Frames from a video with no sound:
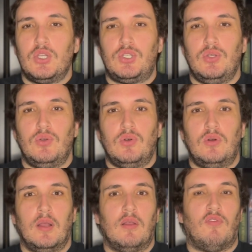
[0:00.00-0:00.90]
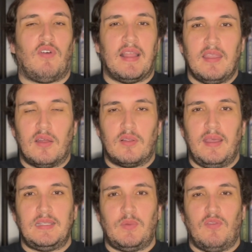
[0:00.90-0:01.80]
to find the
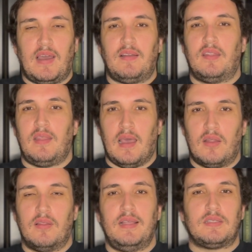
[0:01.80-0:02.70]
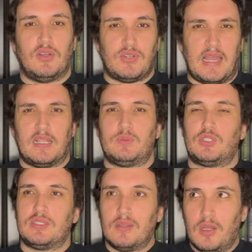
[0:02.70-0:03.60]
Elderlings, and we find out that the Elderlings are dragons, which
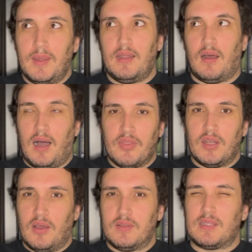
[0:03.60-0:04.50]
is a little bit on the nose.